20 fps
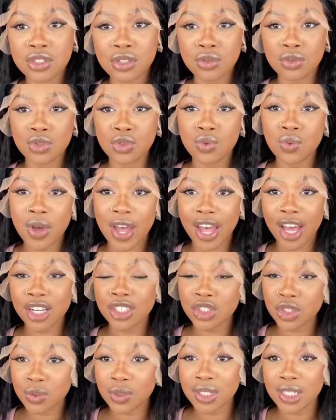to
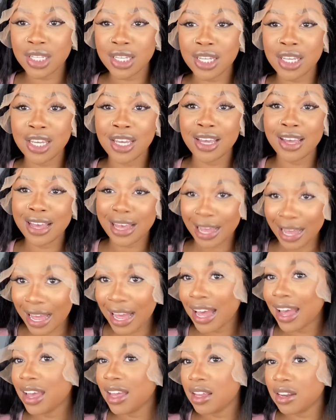actually
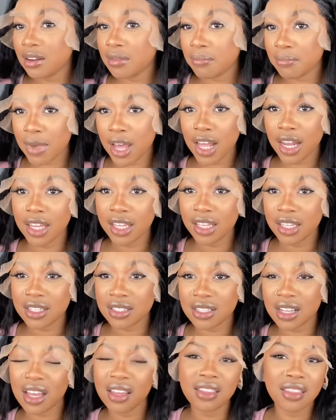cut my lace,
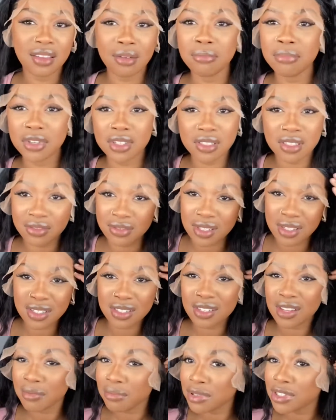I'm pretty sure I've said this, and
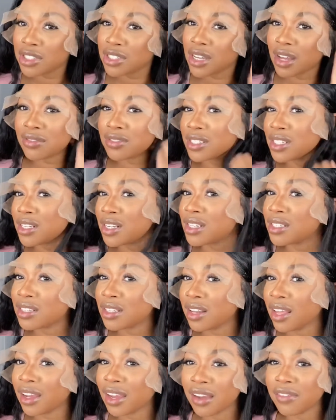I'm pretty sure y'all seen this in
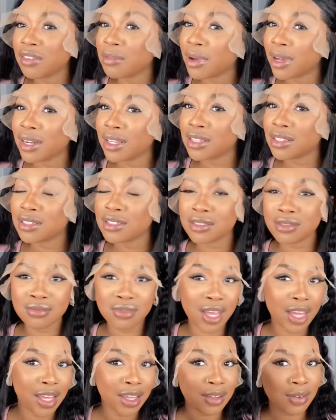like everybody's
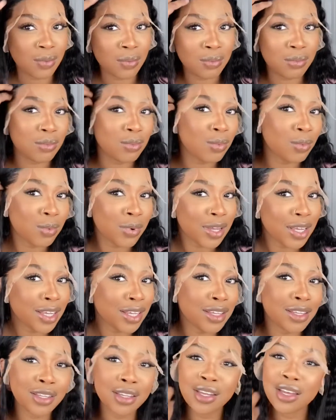like wig
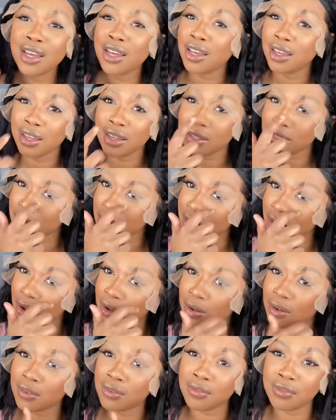
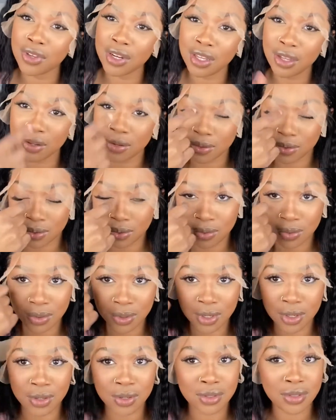install videos,
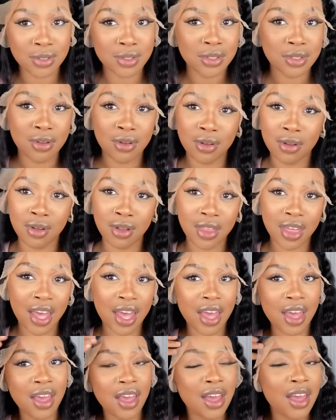tutorials, all that.
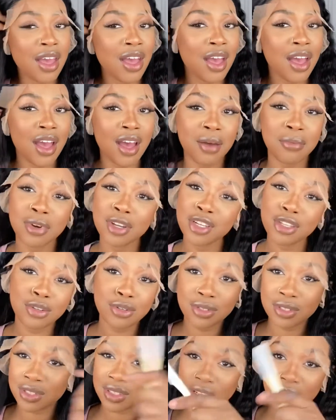I'm gonna
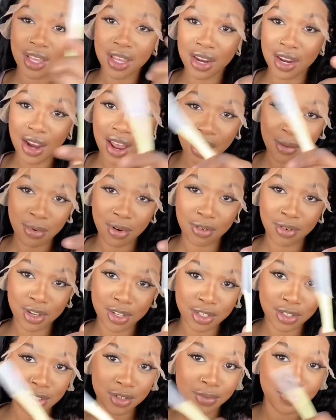use an eyebrow
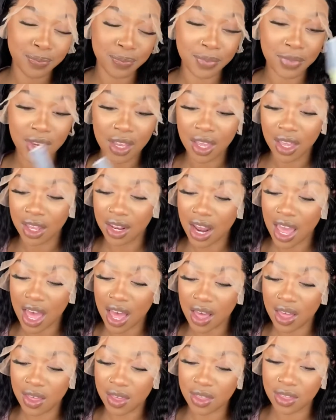razor.
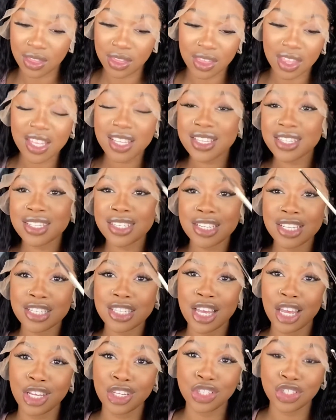Now, this is
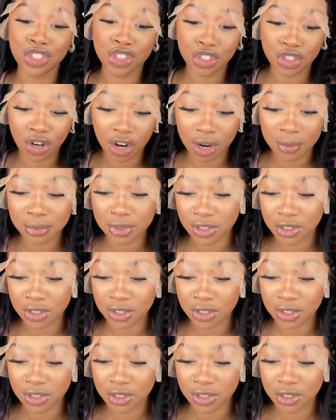a sharp